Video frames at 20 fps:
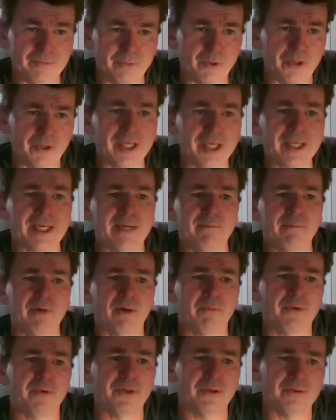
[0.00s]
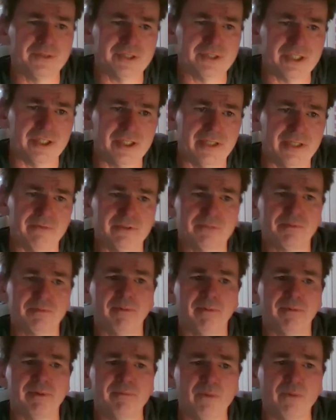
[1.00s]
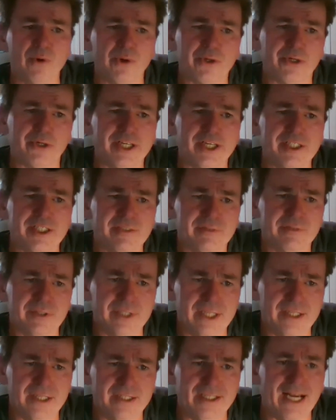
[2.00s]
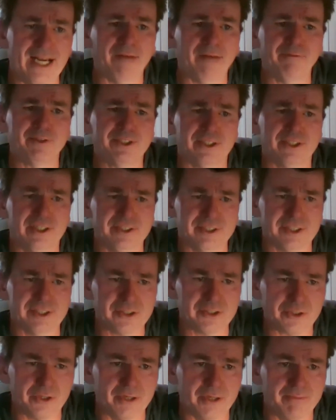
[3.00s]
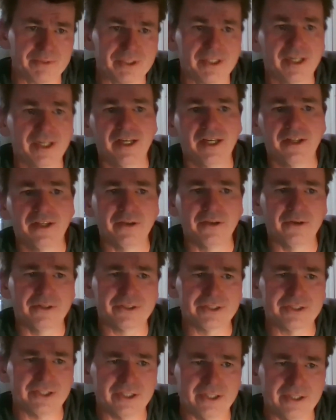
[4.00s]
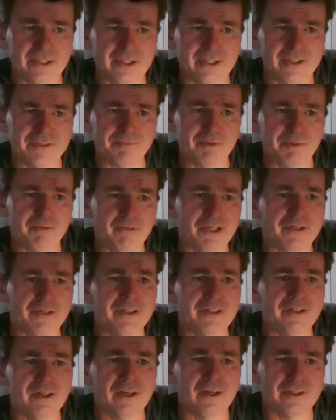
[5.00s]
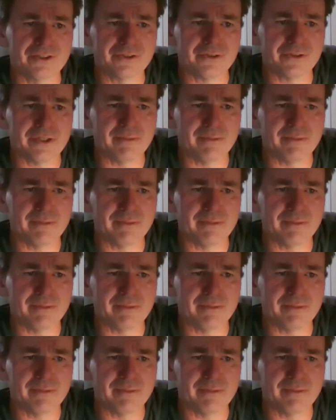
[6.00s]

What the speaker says: what they came up with on Sunday was probably more creative than any advertising script that has been written in the last